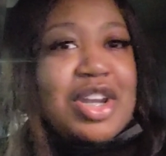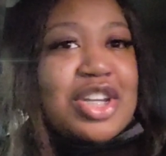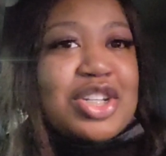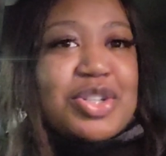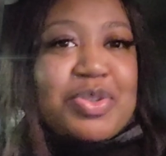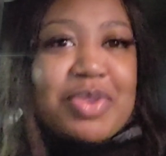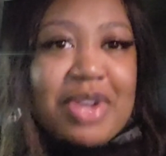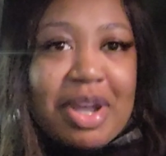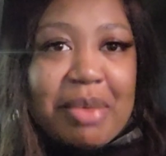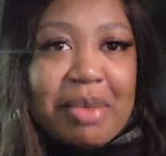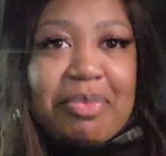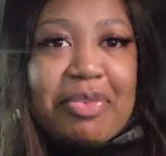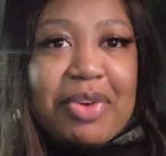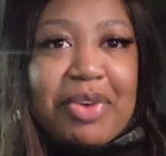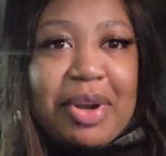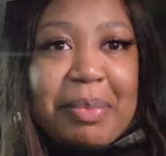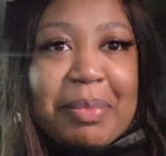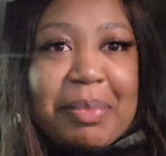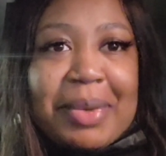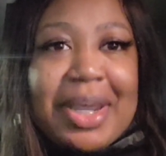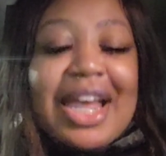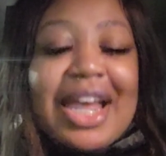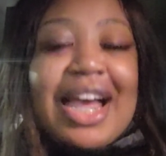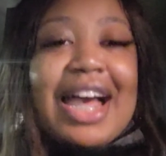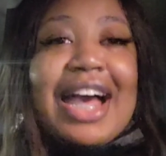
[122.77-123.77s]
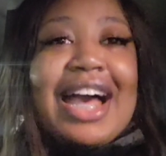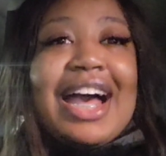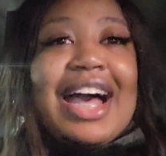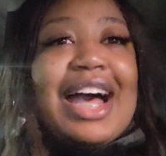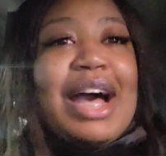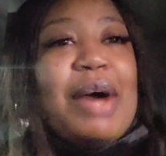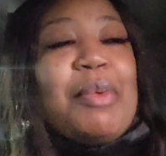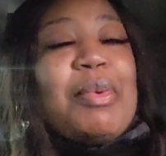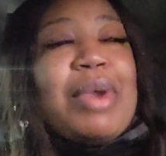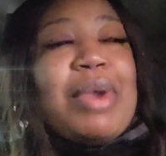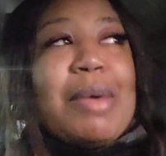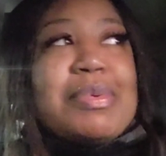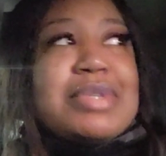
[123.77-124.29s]
did you come from? When I
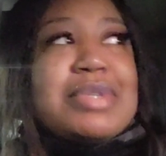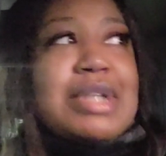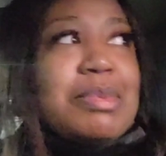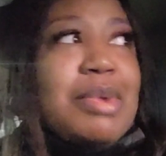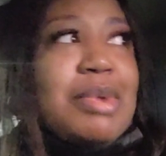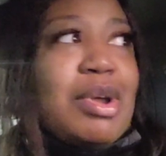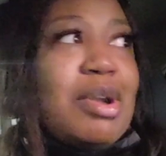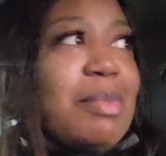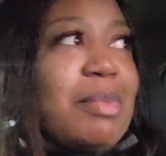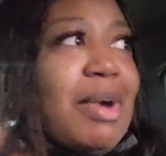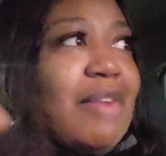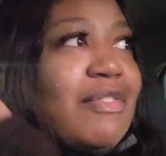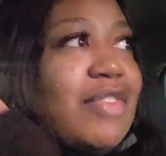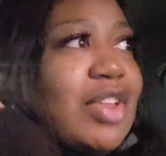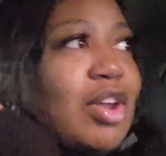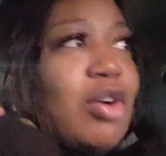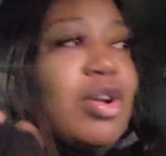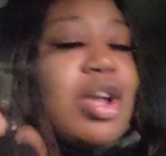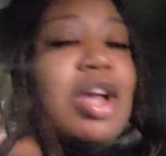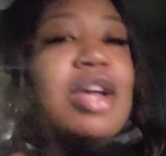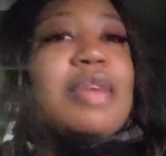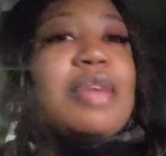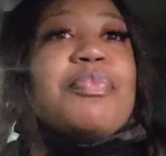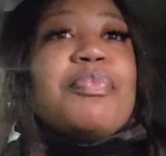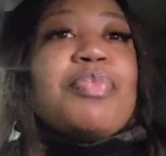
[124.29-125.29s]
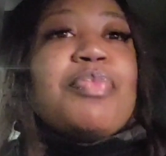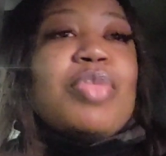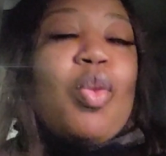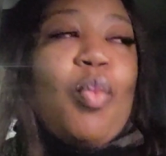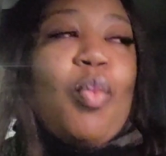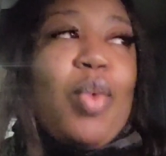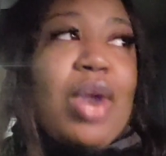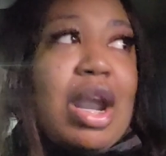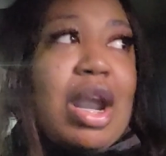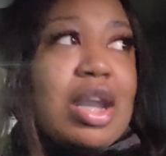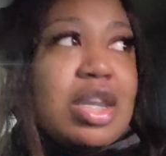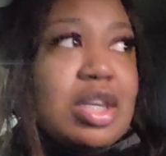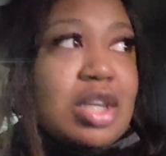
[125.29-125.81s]
was uploading my video,
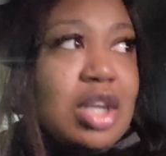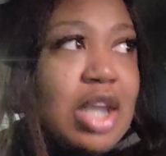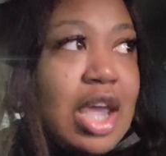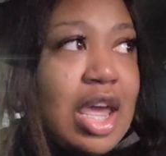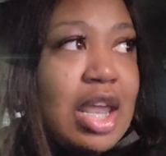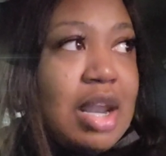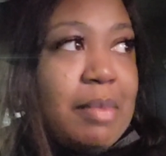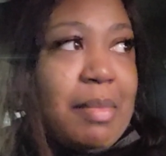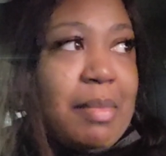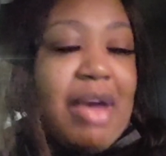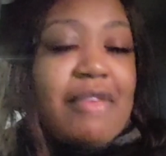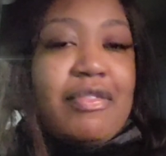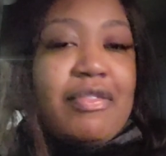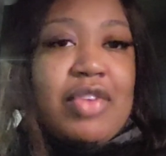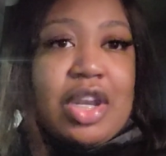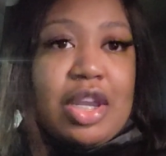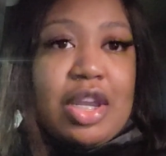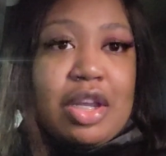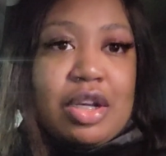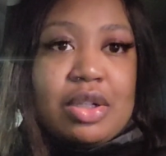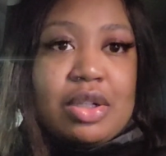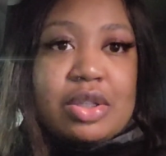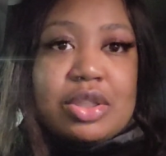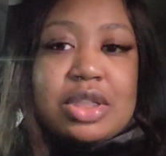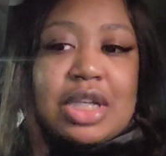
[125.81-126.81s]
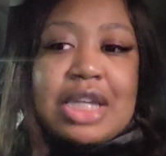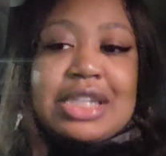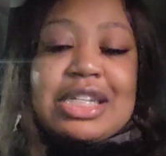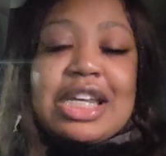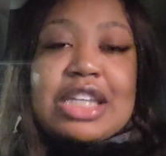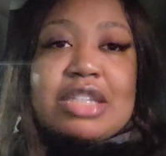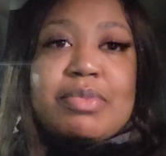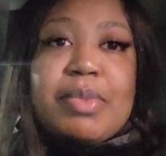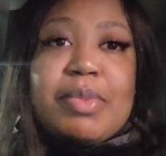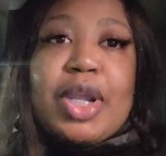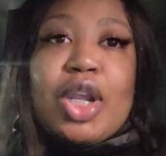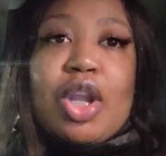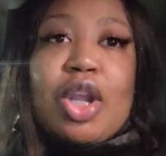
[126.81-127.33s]
when I edit my videos, it
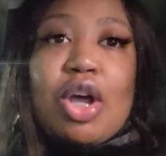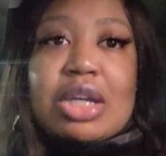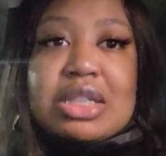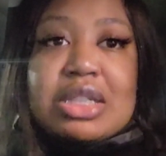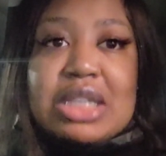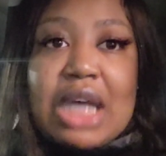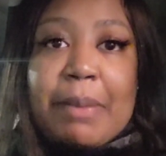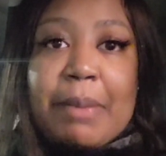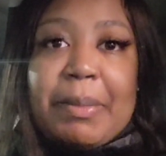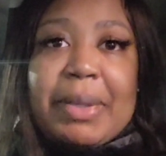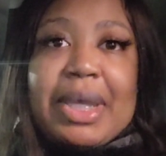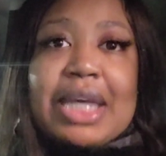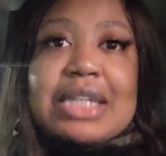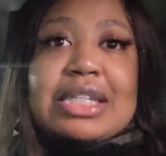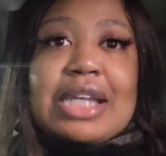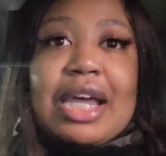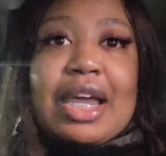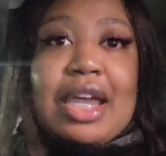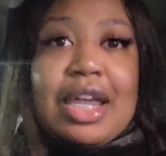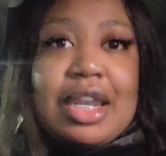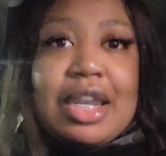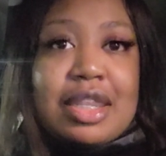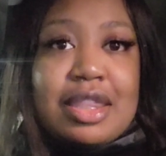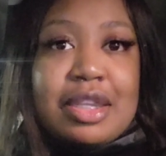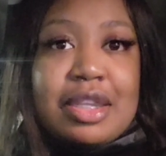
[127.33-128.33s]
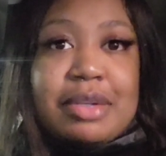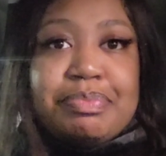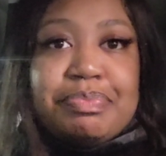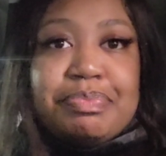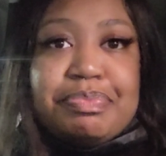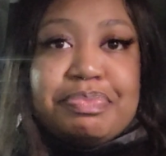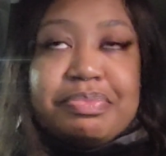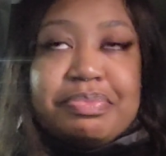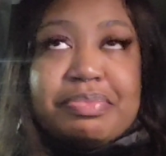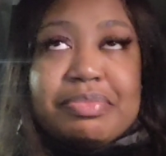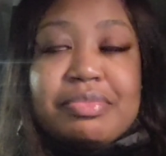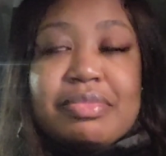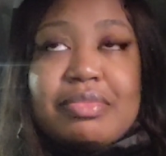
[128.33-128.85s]
takes me a long time because I edit them.
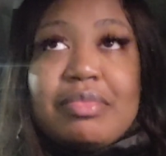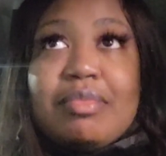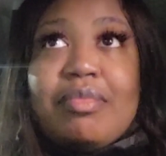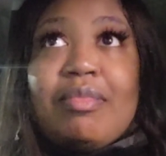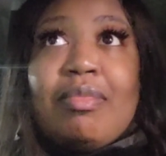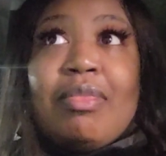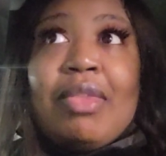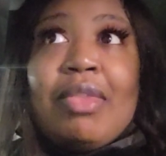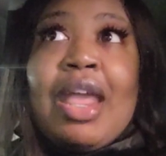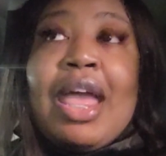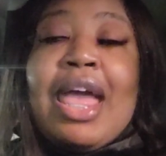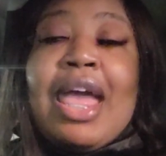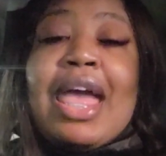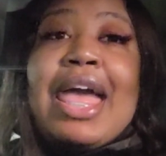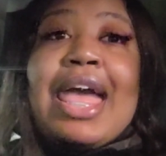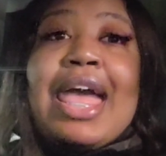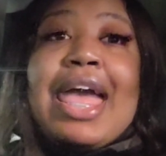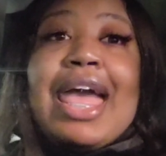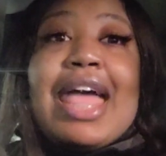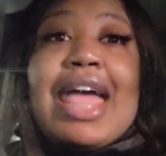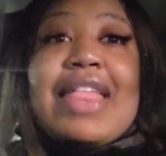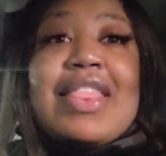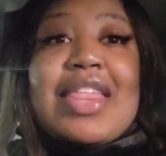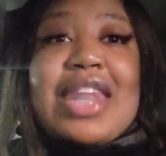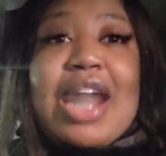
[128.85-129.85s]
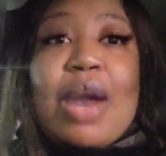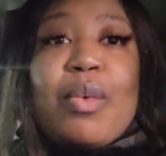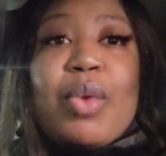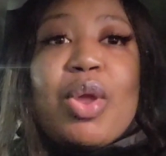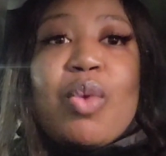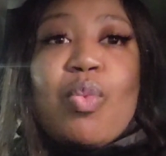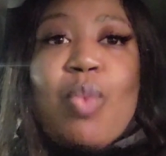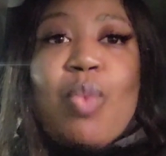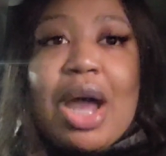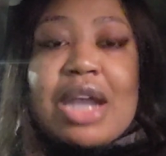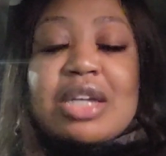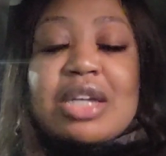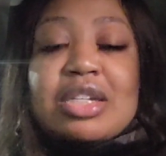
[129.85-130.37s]
And then I
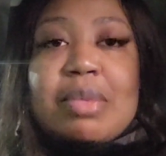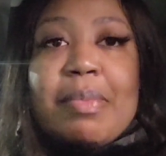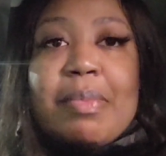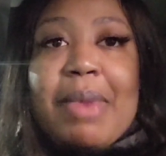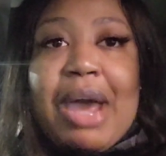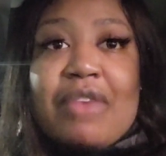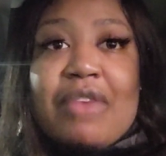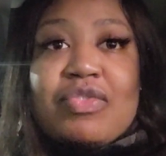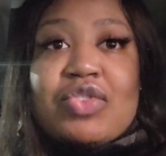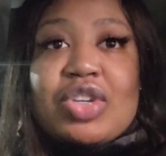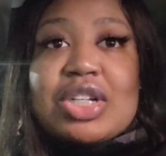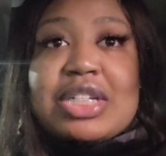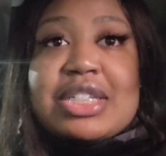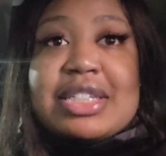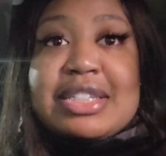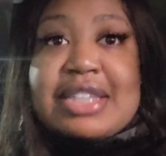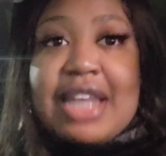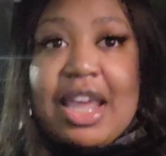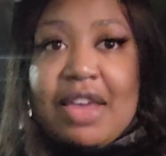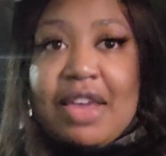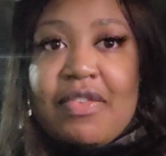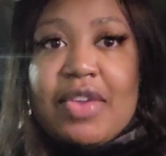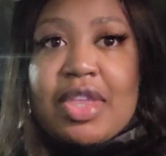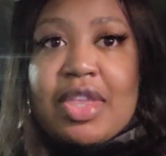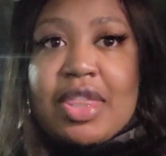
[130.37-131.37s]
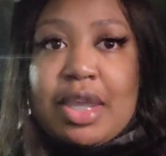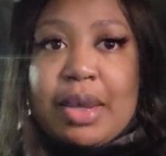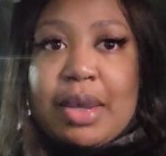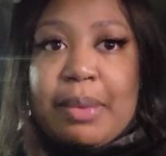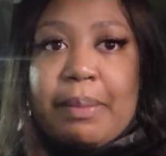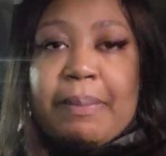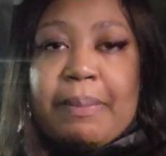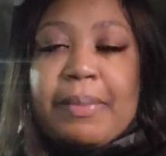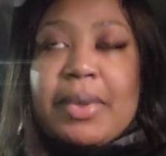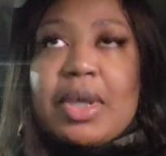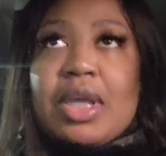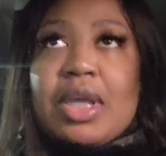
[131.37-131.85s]
rewatch them after saving them.